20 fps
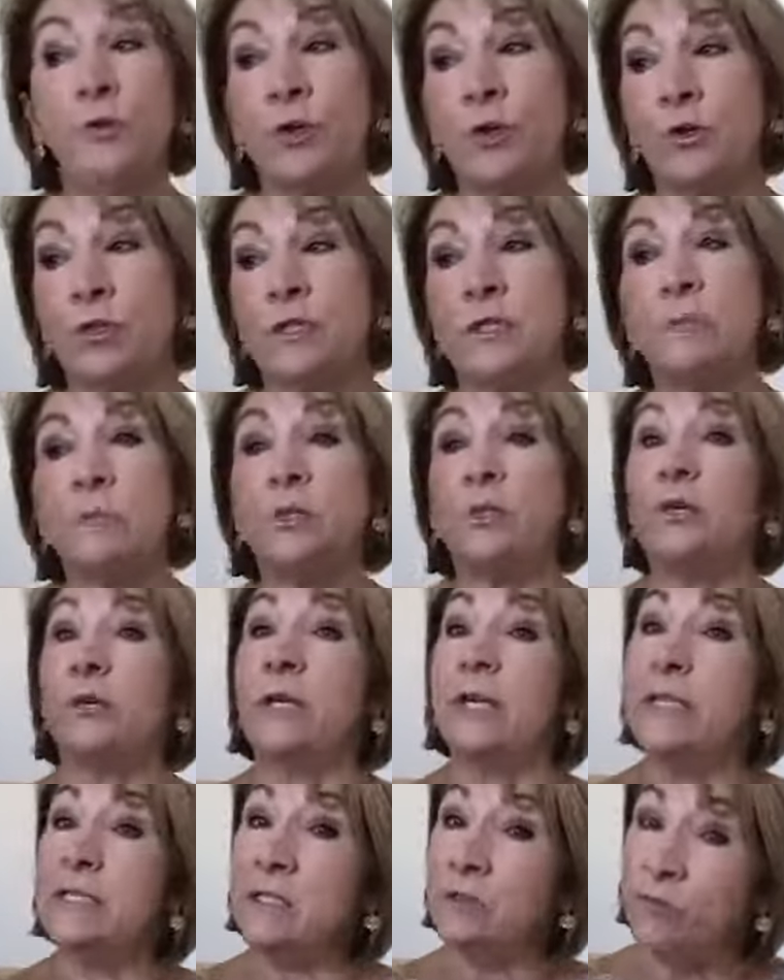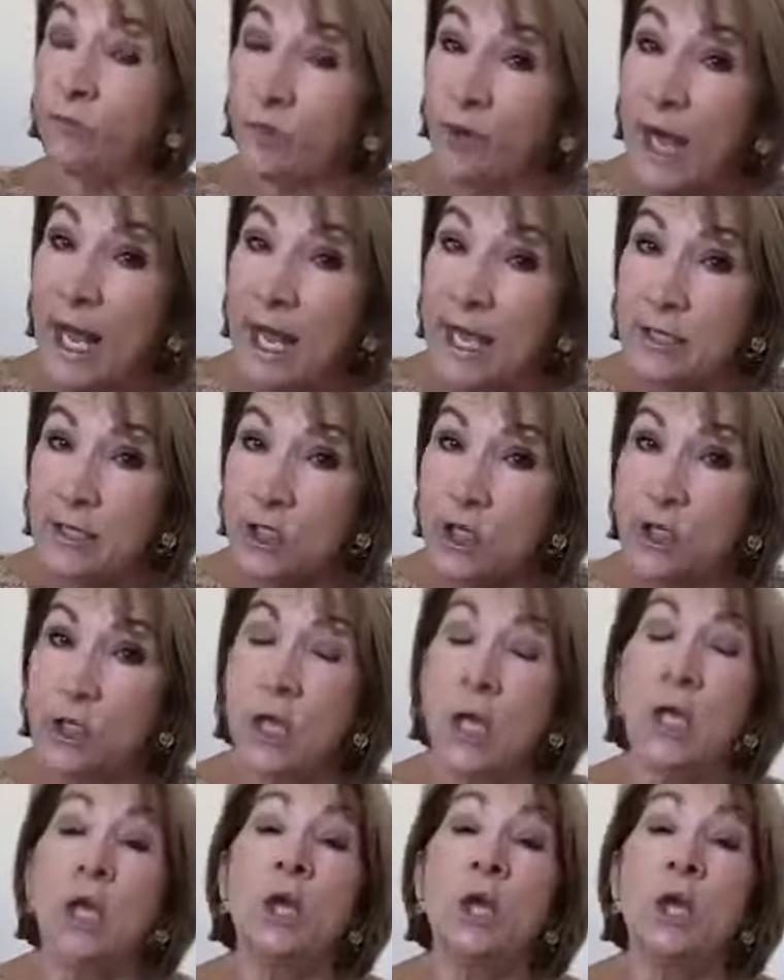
their Christmas cookies fresh.